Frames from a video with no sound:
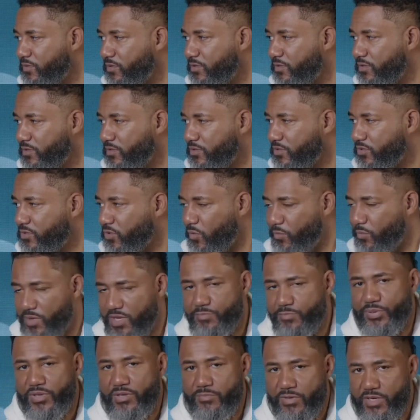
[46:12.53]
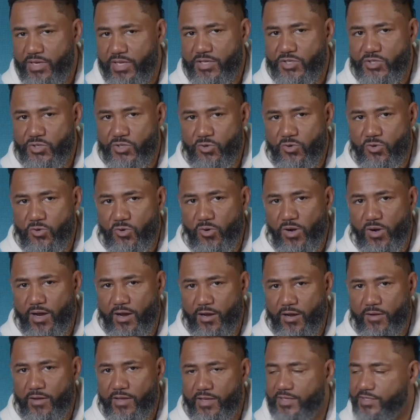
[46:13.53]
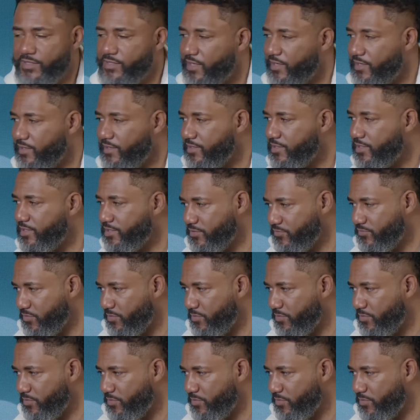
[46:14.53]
goodness. So me peeping at your crowd is taking attention